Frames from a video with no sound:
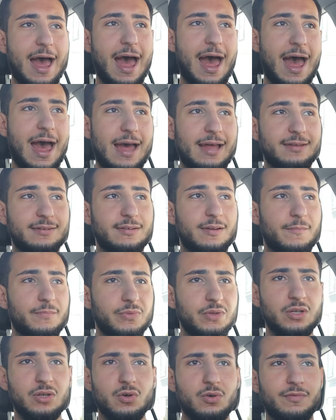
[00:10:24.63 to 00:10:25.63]
And,
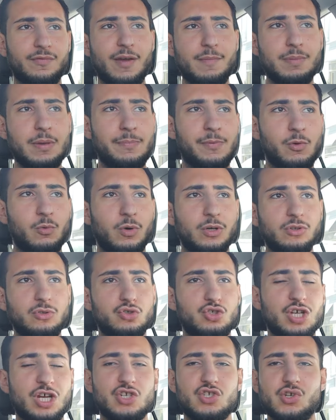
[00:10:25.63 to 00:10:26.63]
you know, when people want
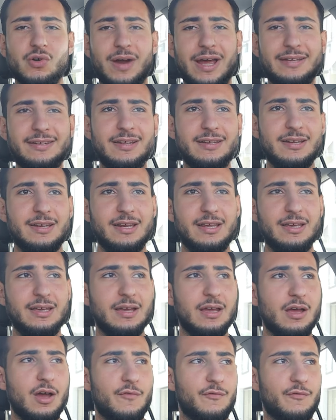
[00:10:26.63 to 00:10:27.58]
to change their identity,